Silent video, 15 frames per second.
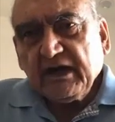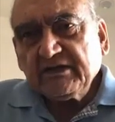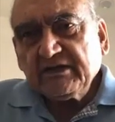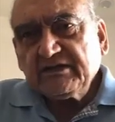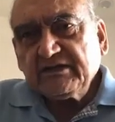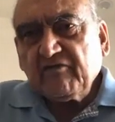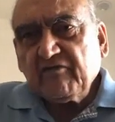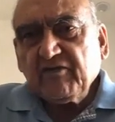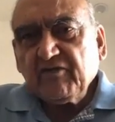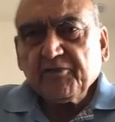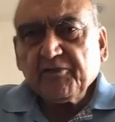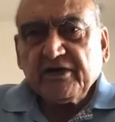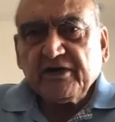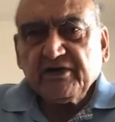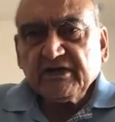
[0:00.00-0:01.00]
puppeteer are these
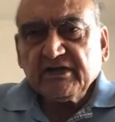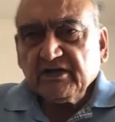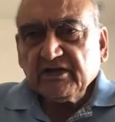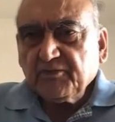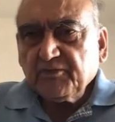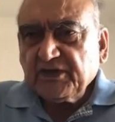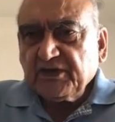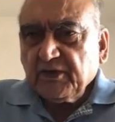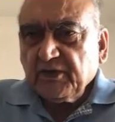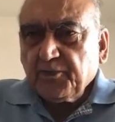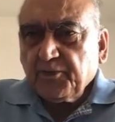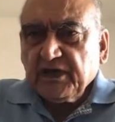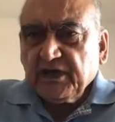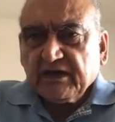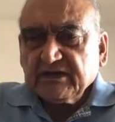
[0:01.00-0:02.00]
developed countries, and the
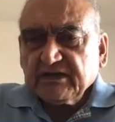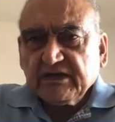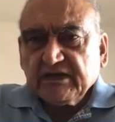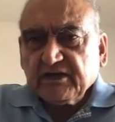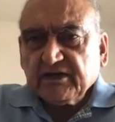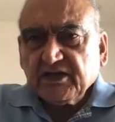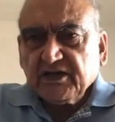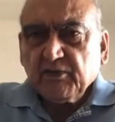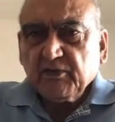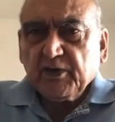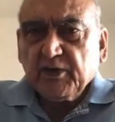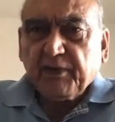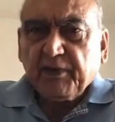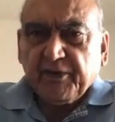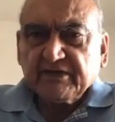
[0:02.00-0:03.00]
BJP RSS are
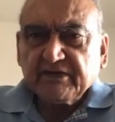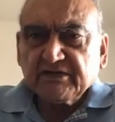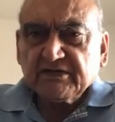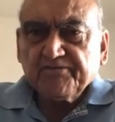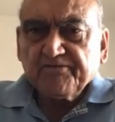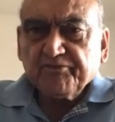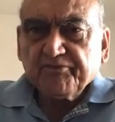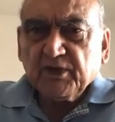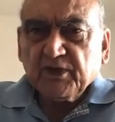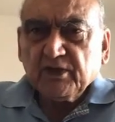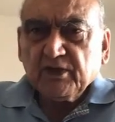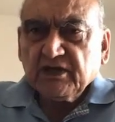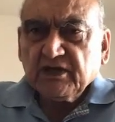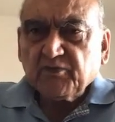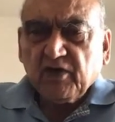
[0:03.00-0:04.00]
nothing but puppets.
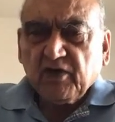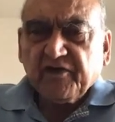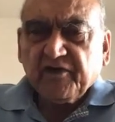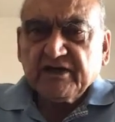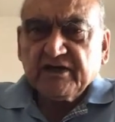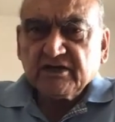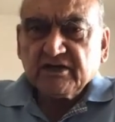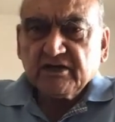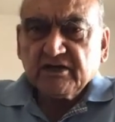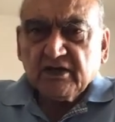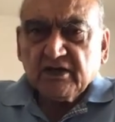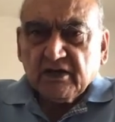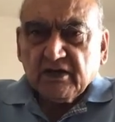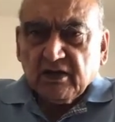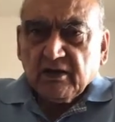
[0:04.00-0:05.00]
They are small
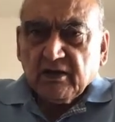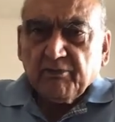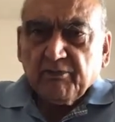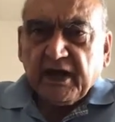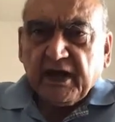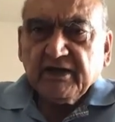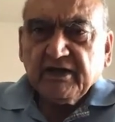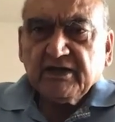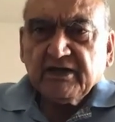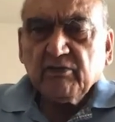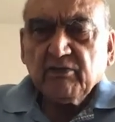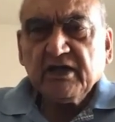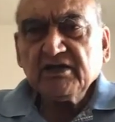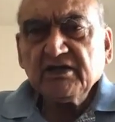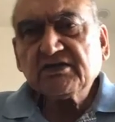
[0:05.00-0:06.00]
fries.
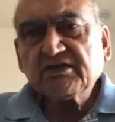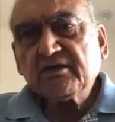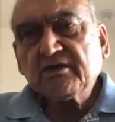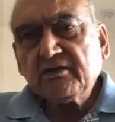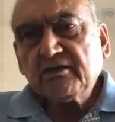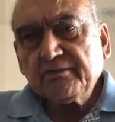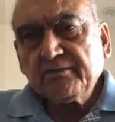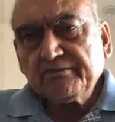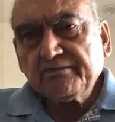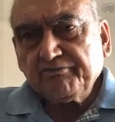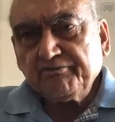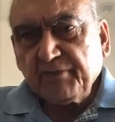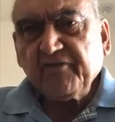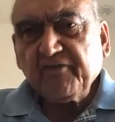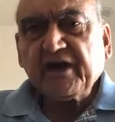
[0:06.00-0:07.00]
Behind them are these
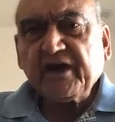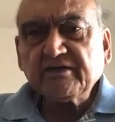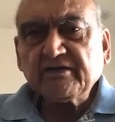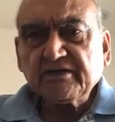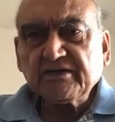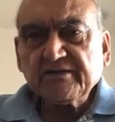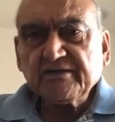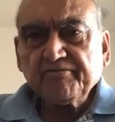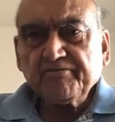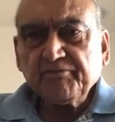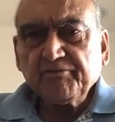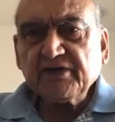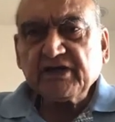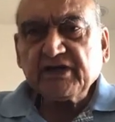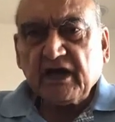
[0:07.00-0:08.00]
big fries,
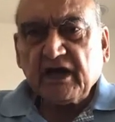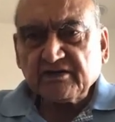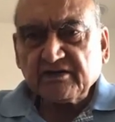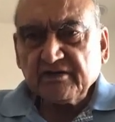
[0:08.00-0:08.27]
big